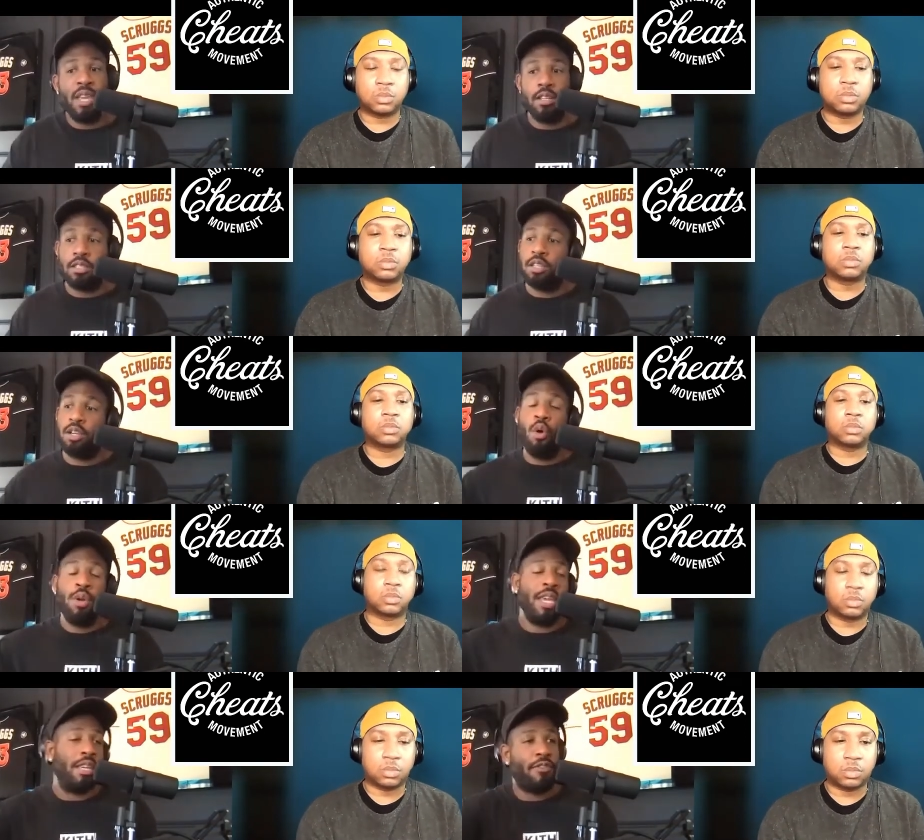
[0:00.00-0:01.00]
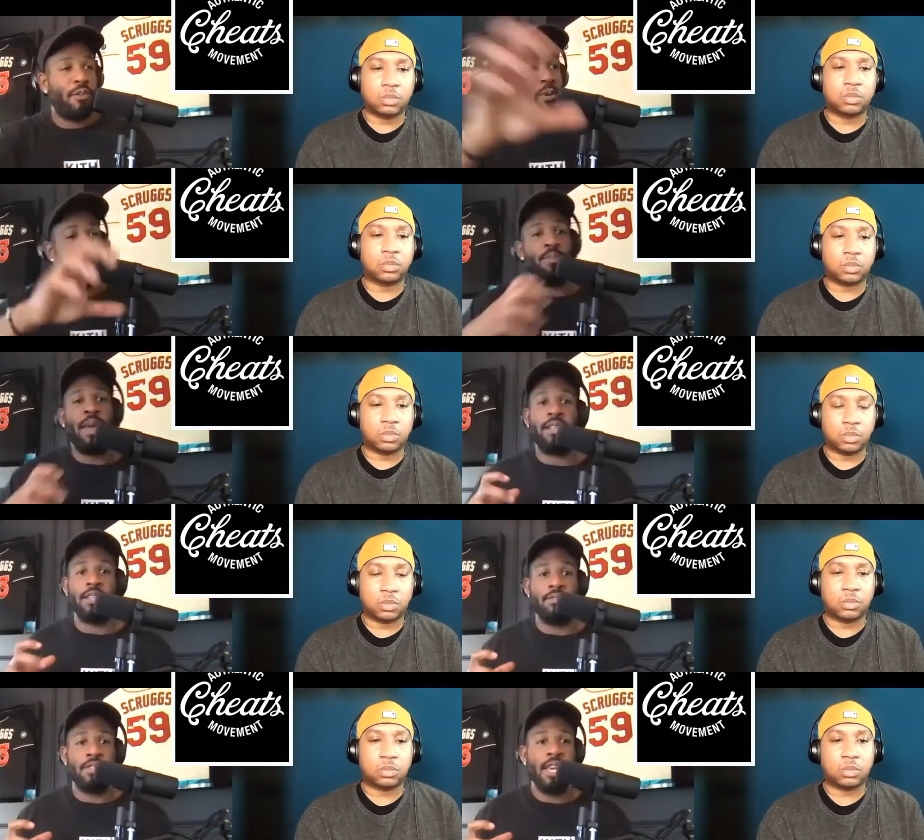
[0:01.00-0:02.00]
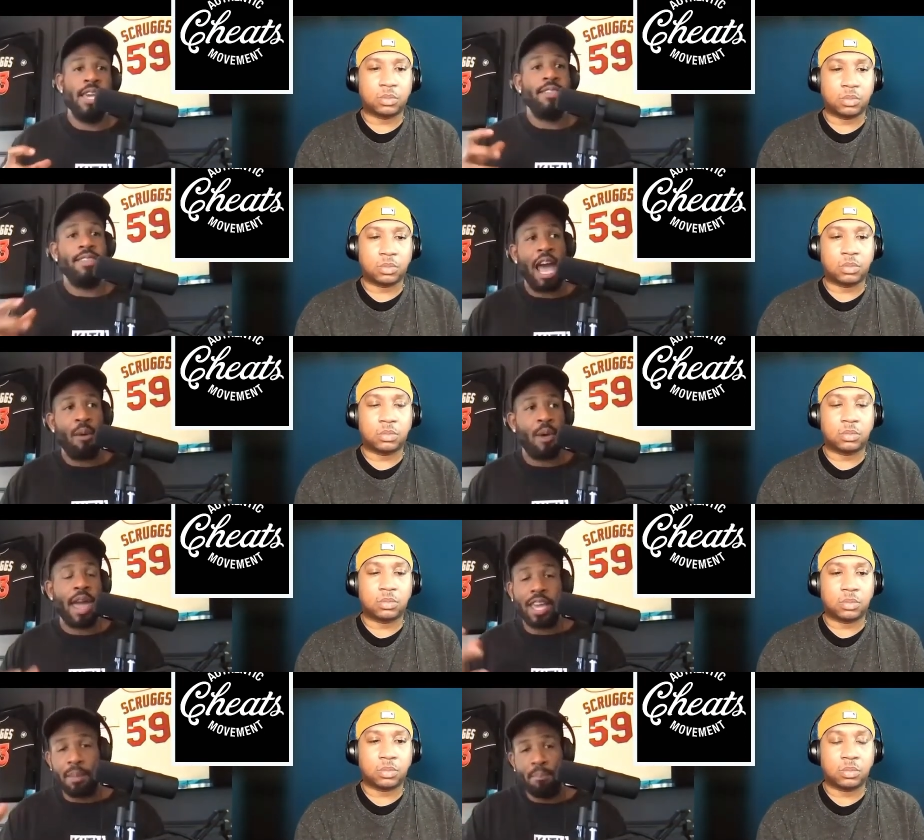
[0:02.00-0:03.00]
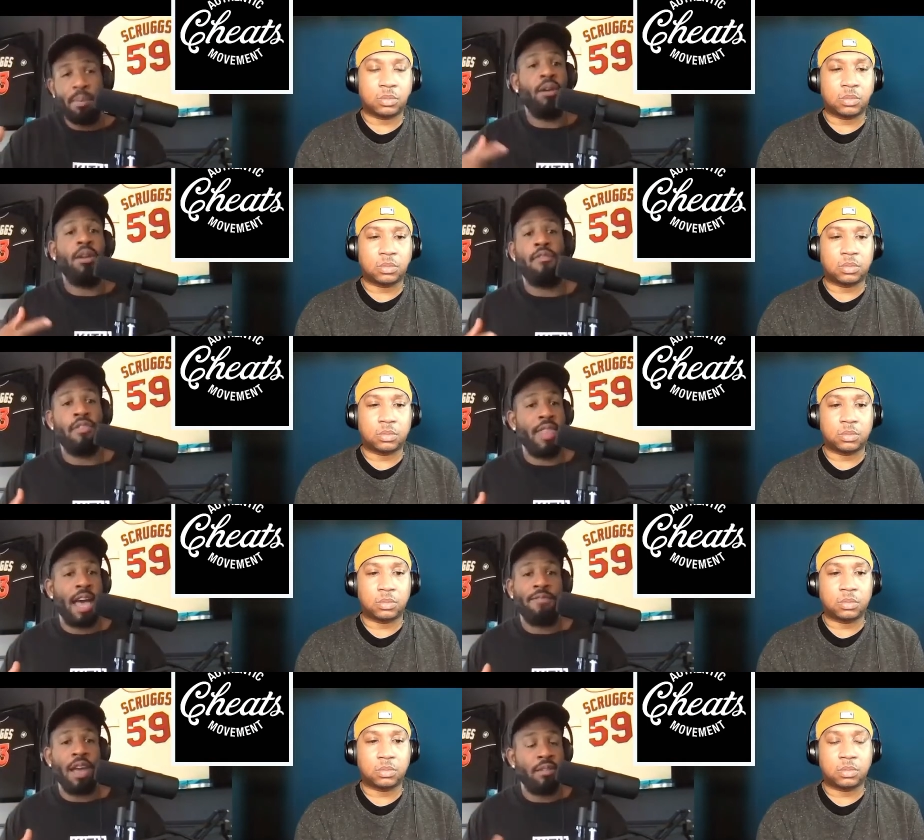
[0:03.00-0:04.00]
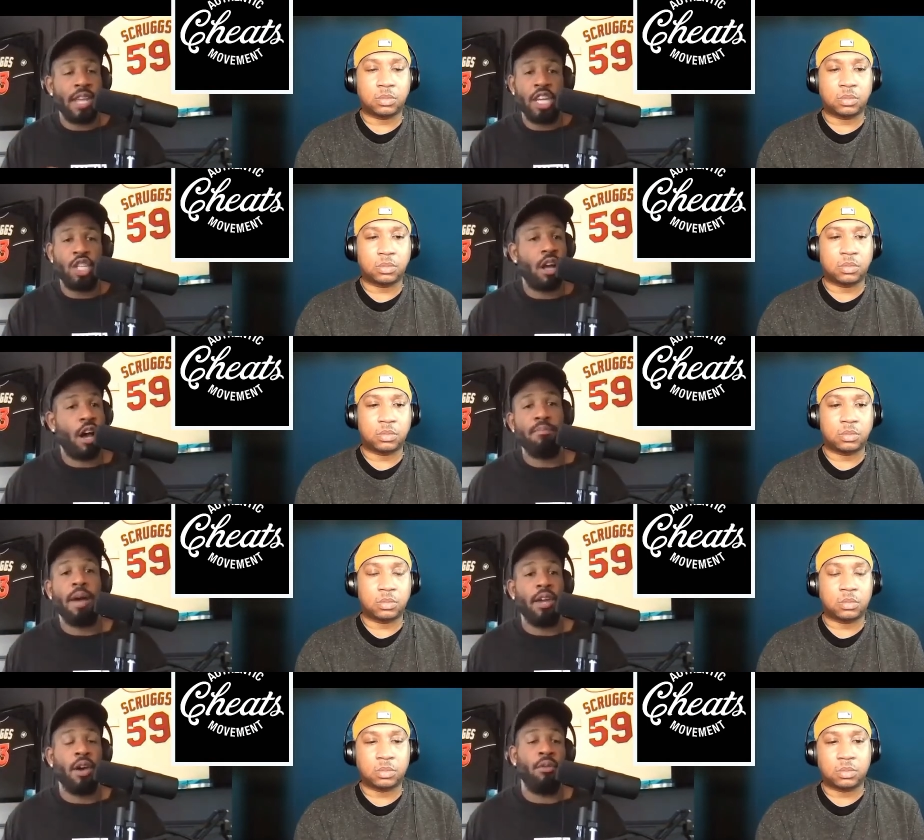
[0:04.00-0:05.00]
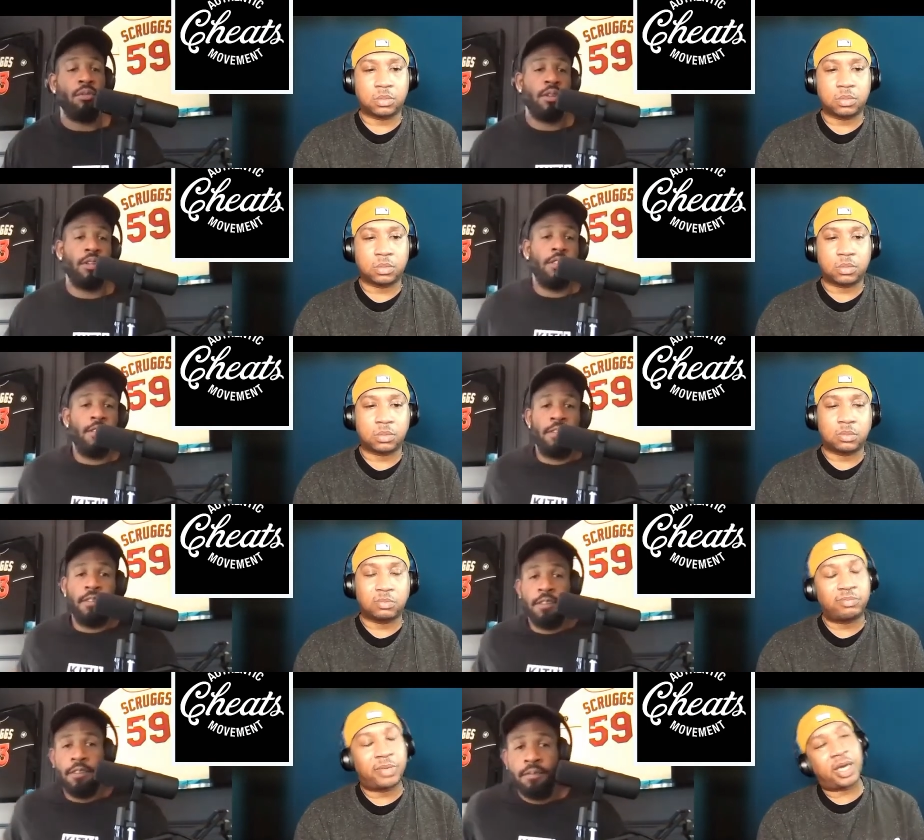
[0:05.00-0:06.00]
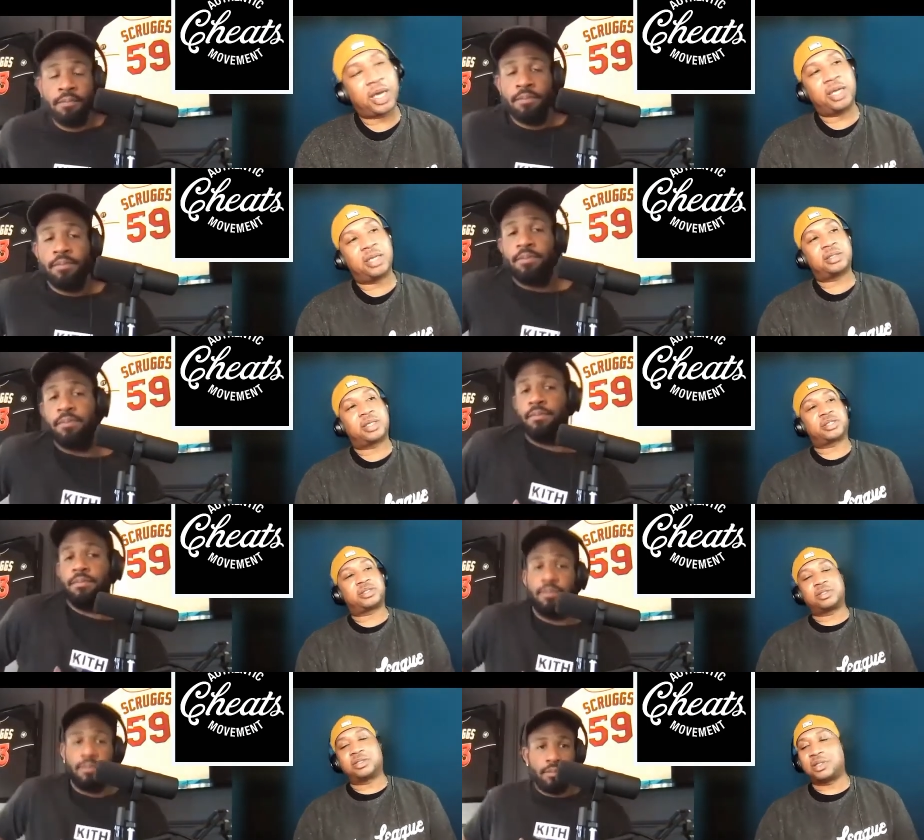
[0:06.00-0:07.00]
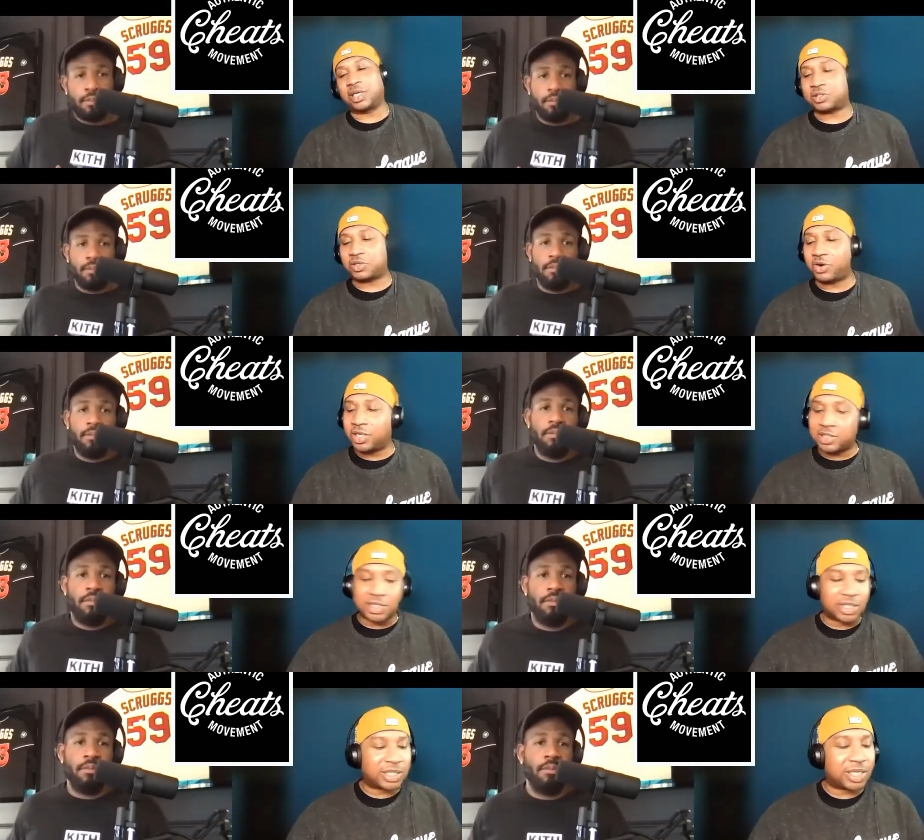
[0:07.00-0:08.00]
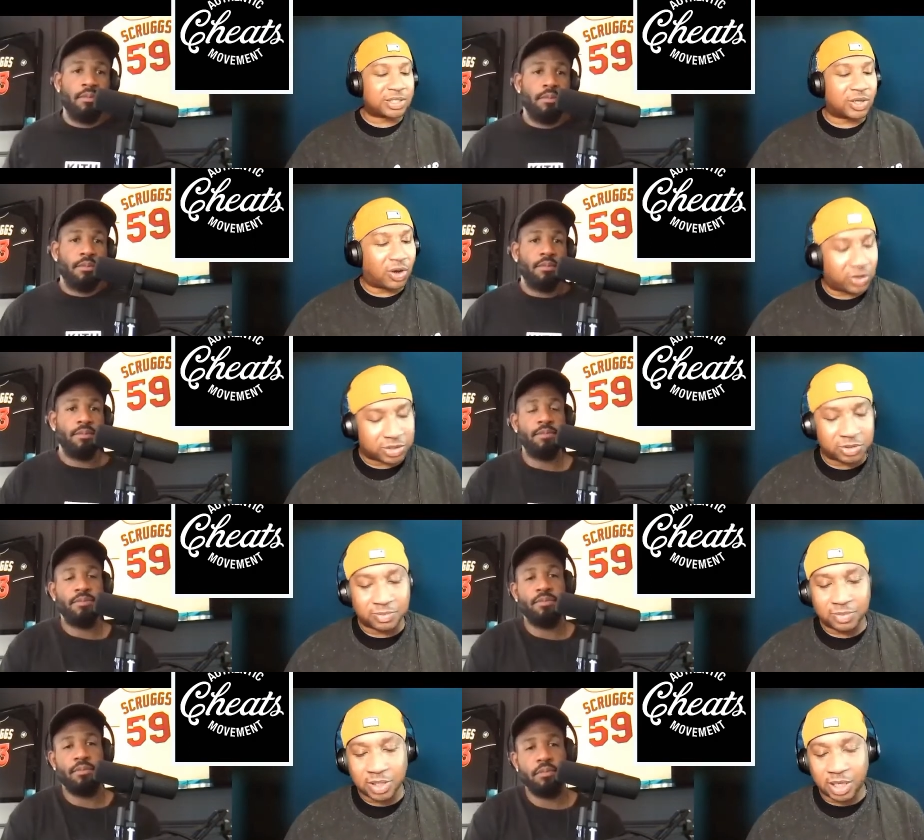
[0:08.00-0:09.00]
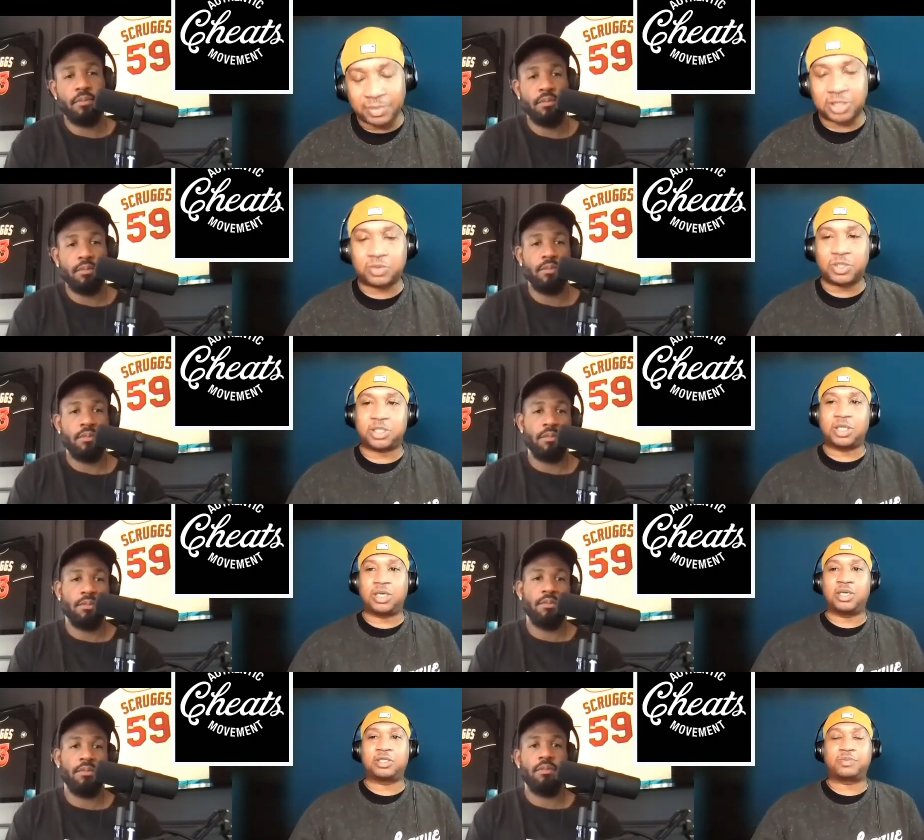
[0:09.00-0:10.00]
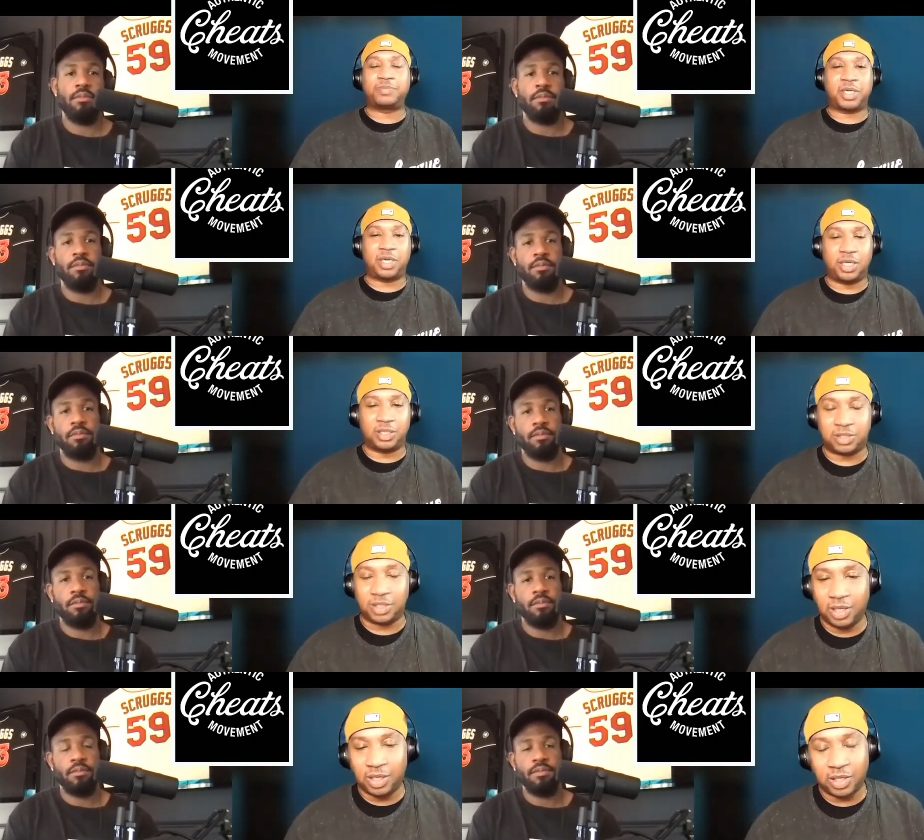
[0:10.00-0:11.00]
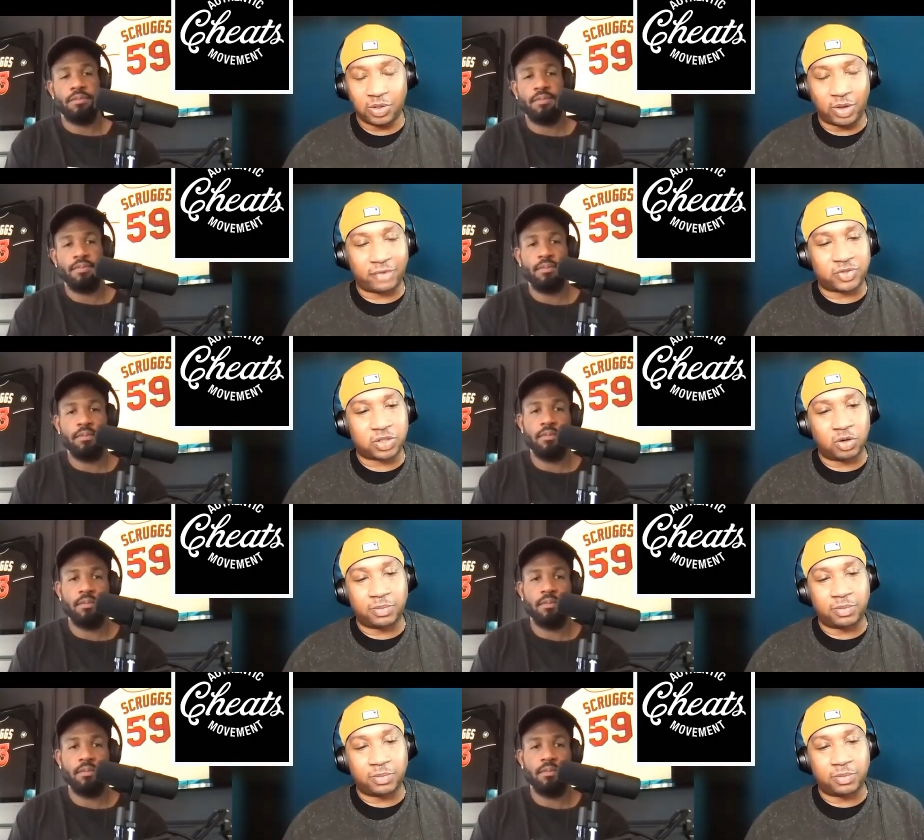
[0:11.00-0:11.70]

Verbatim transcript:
Speaker 1: to go get different perspectives. That way I can build off of that foundation on my own.
Speaker 2: Man, that's that's crazy. It's awesome. Let me switch gears because you have so